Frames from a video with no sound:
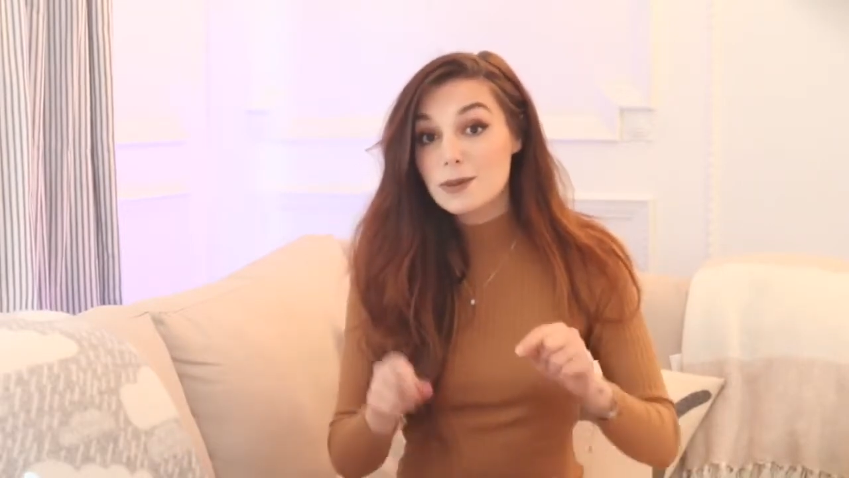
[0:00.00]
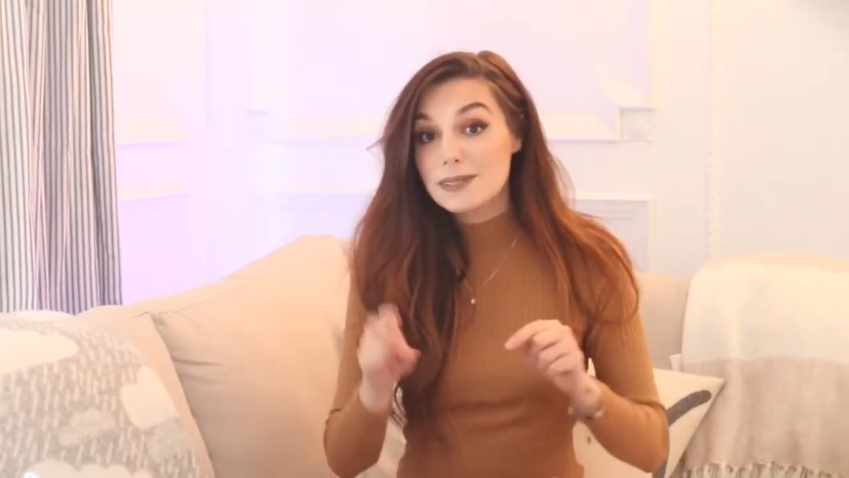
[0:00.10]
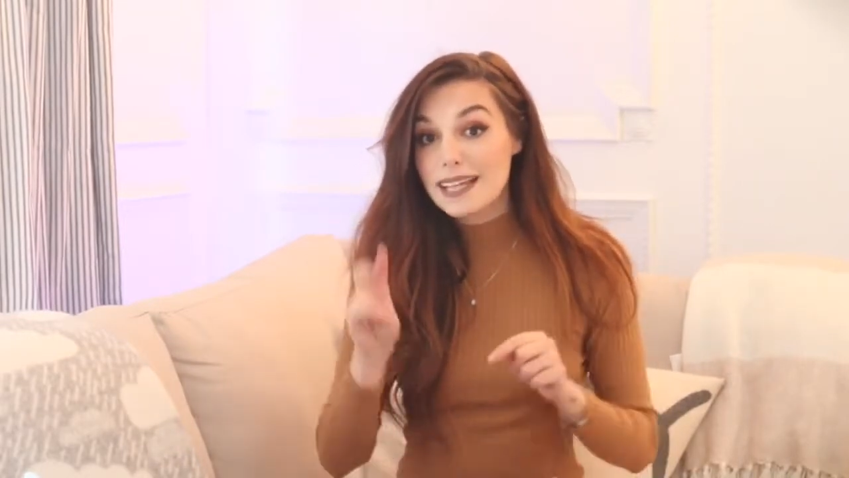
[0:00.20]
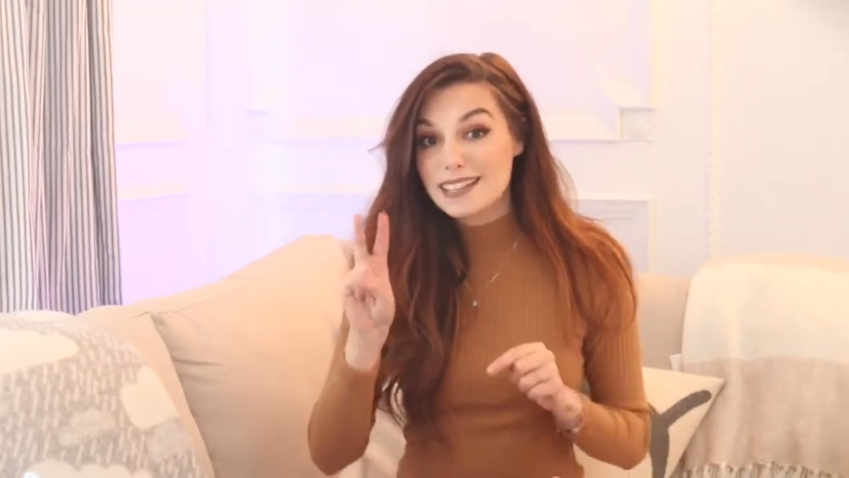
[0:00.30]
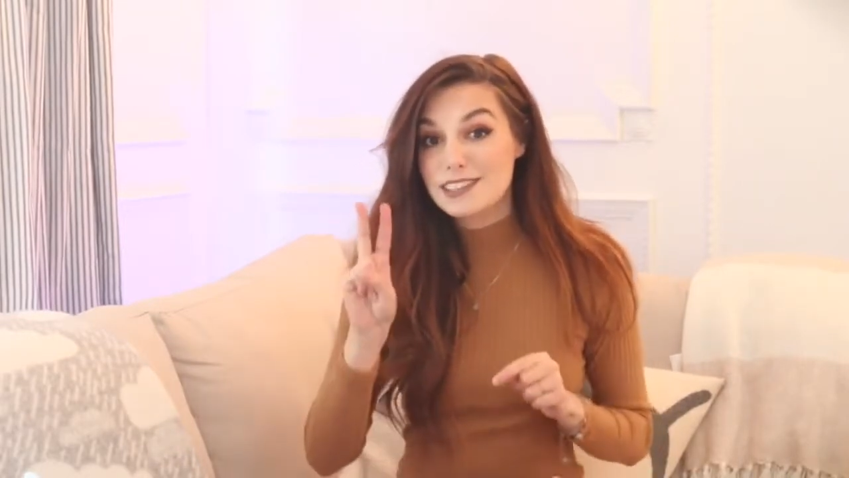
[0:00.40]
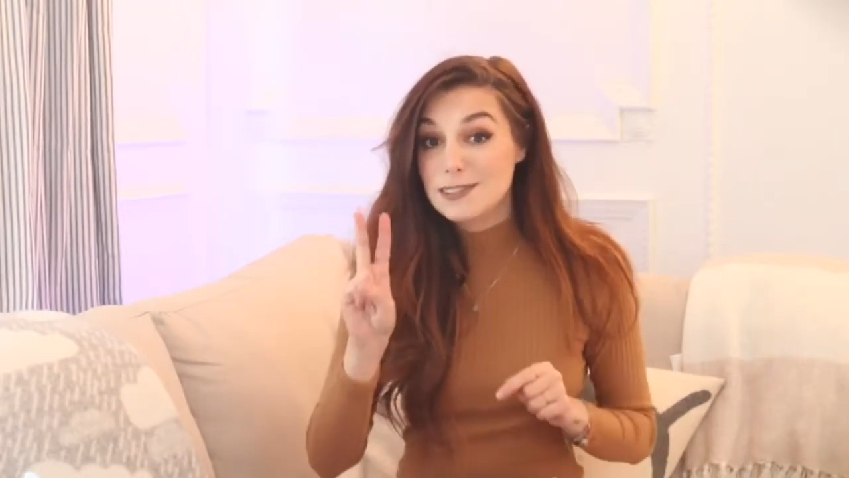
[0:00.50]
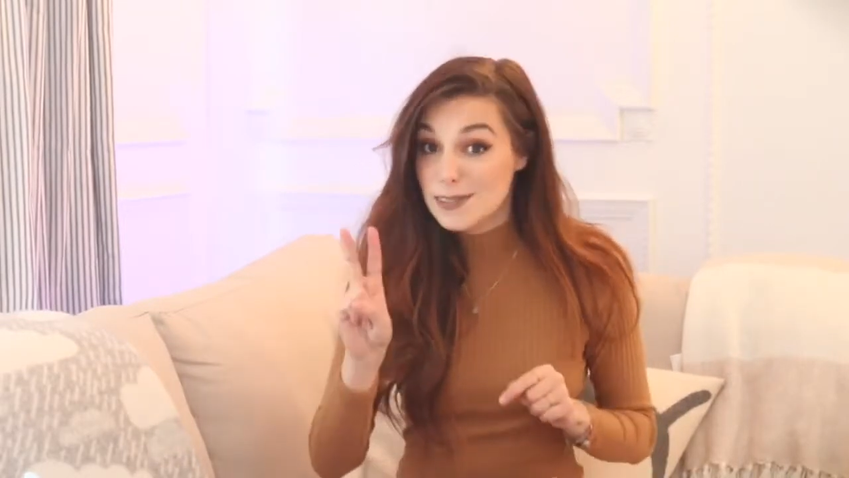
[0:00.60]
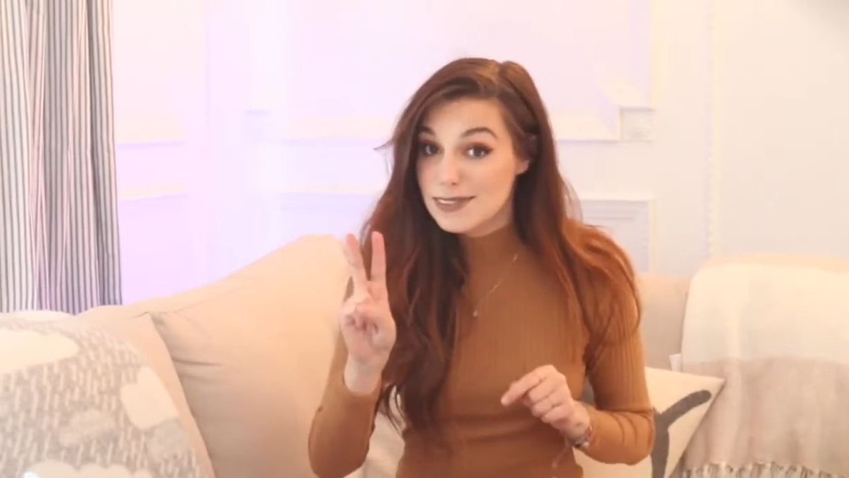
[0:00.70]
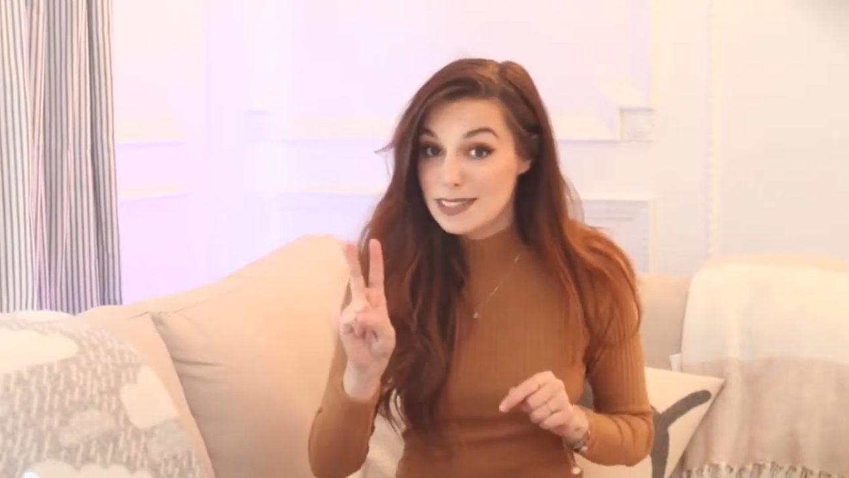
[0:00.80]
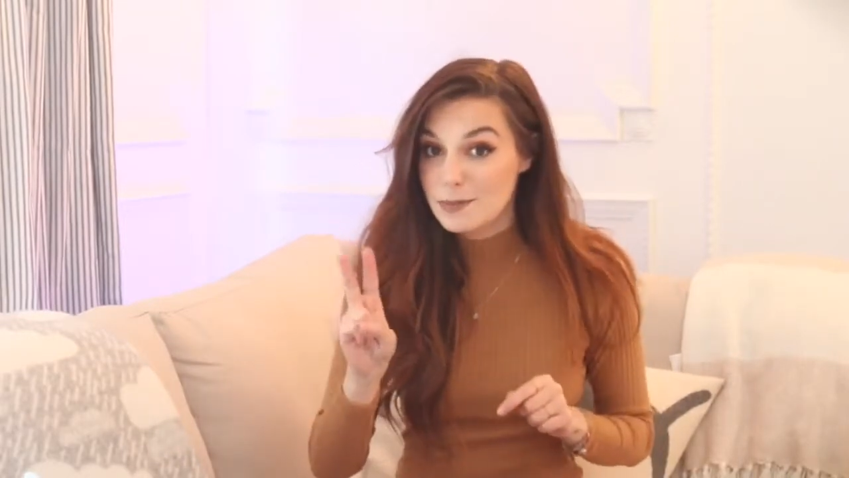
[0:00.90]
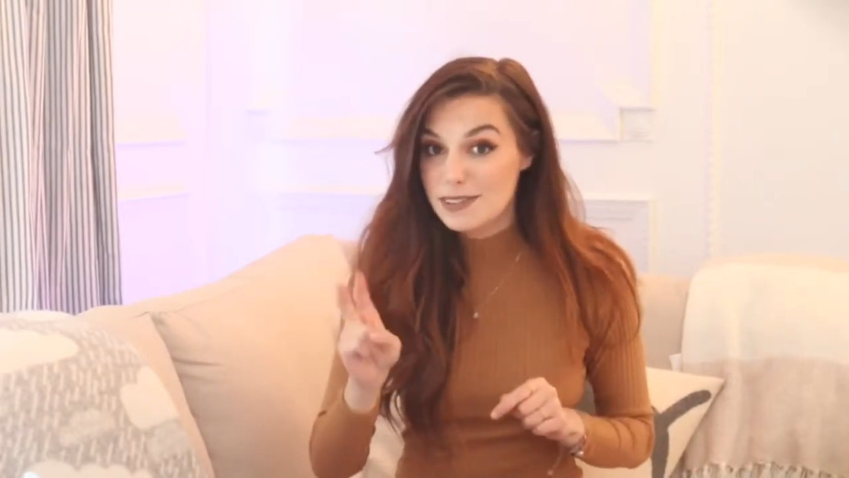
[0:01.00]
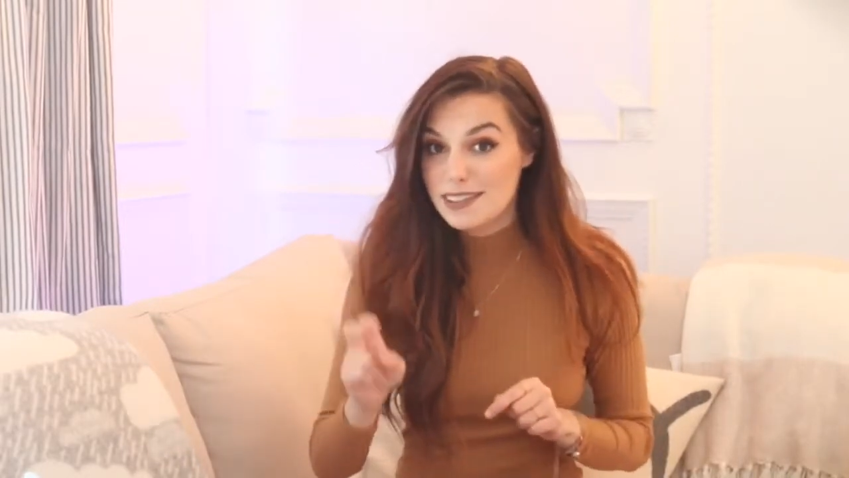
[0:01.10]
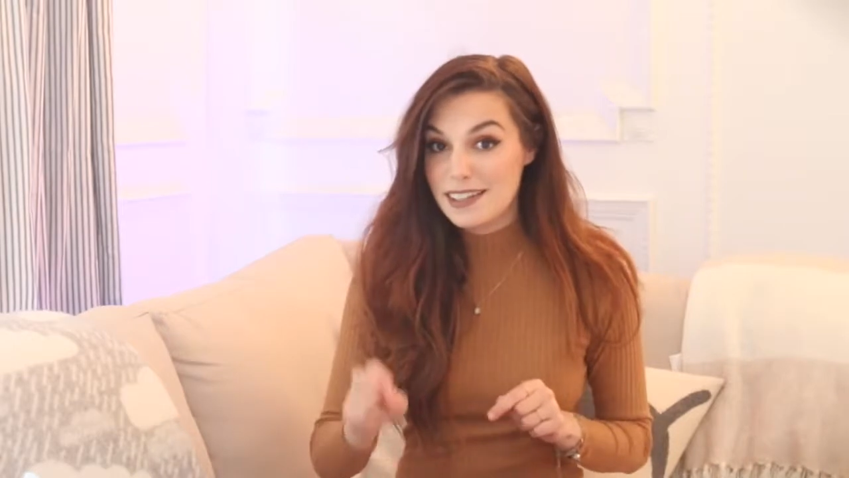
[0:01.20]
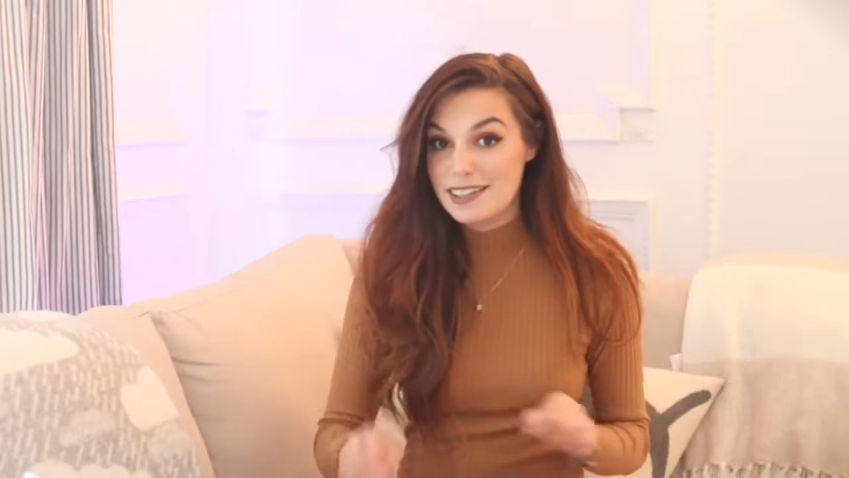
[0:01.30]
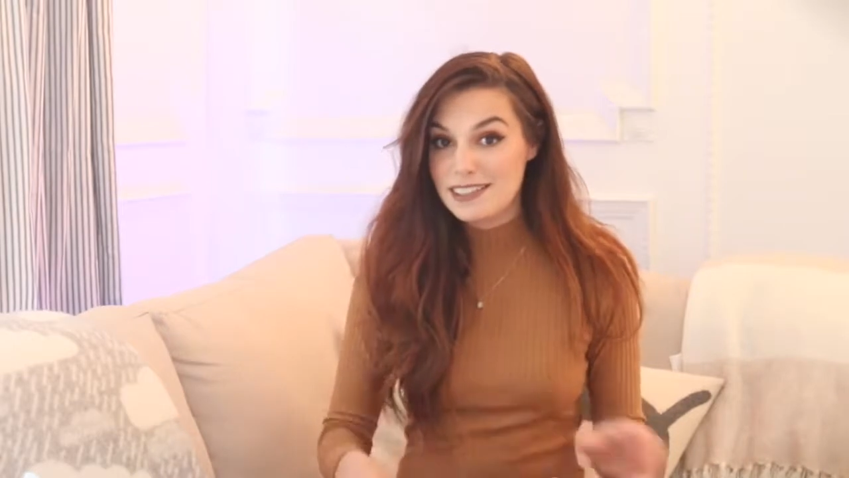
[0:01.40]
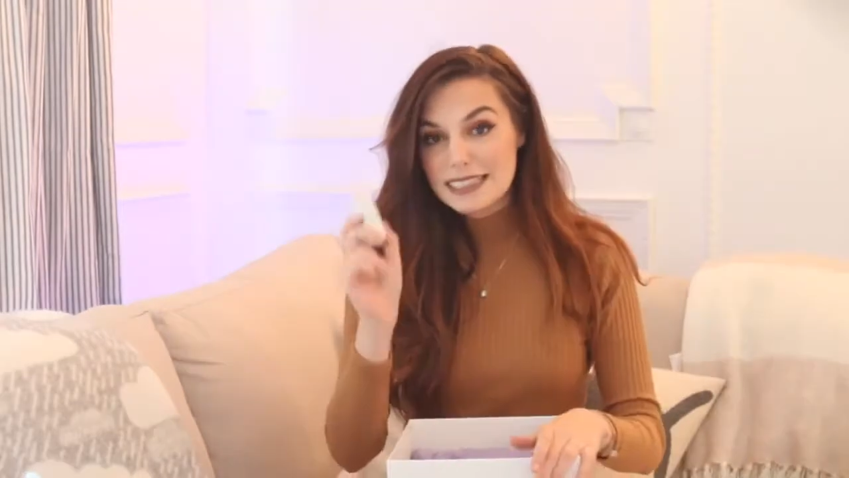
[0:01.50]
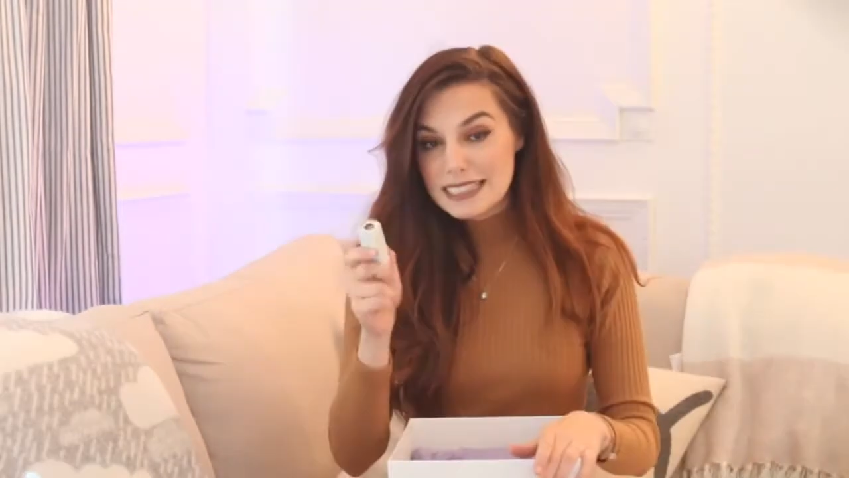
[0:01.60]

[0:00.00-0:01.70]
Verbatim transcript: you will get two lipsticks.